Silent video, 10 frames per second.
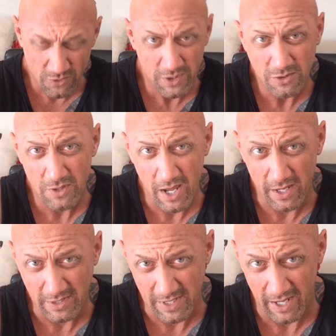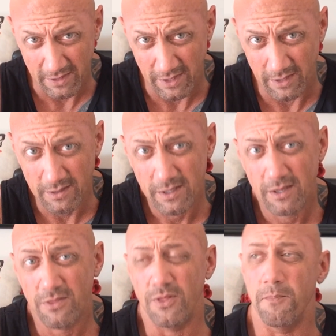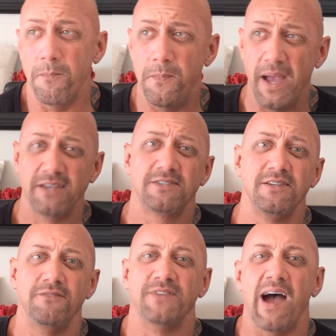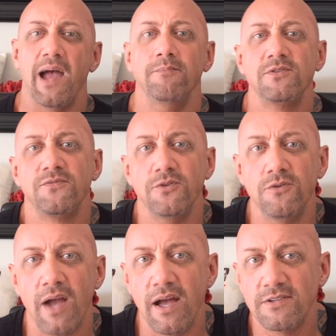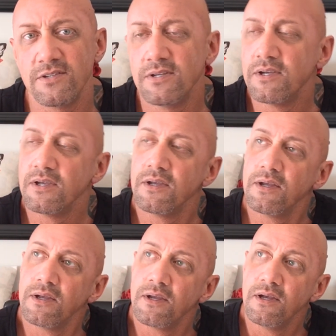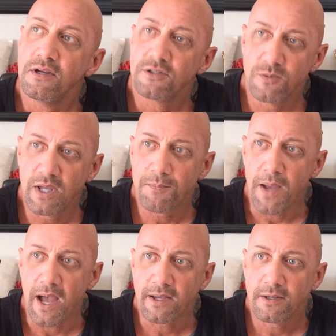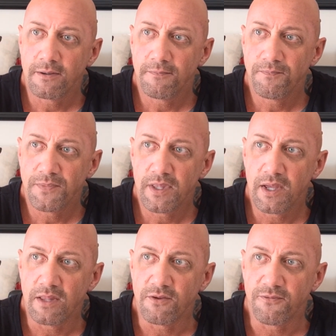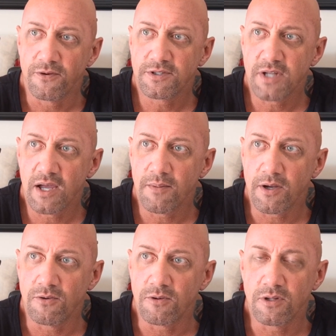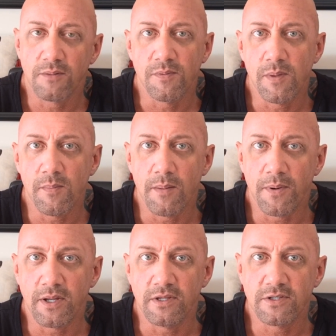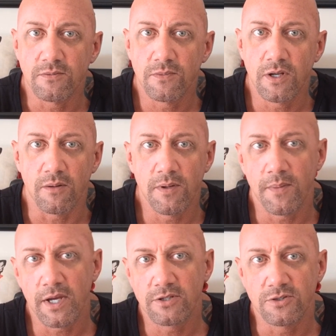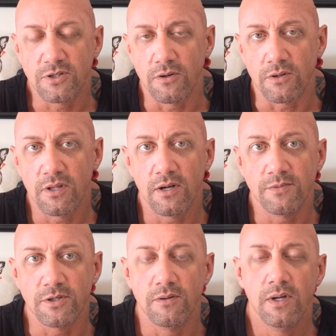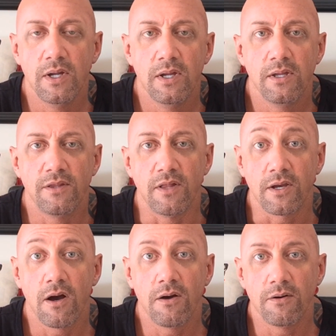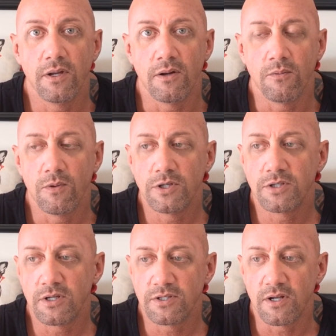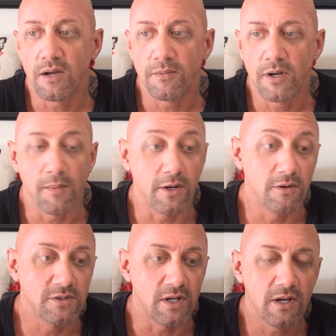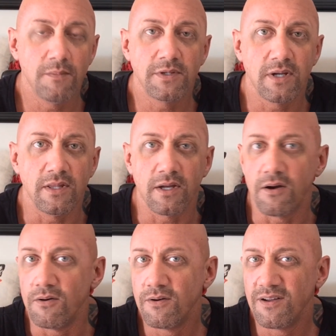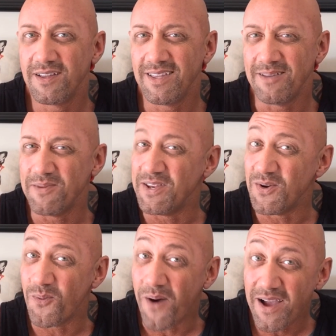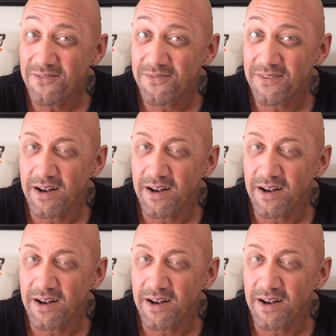So things are not exactly the best of times for you guys. So we get back, and the first time I go to a club to meet my buddies, and, you know, me and my ex used to go to clubs, so they're like, oh, you know, wish, I said, oh, you know, my girl's not coming tonight. And they go, you mean your wife?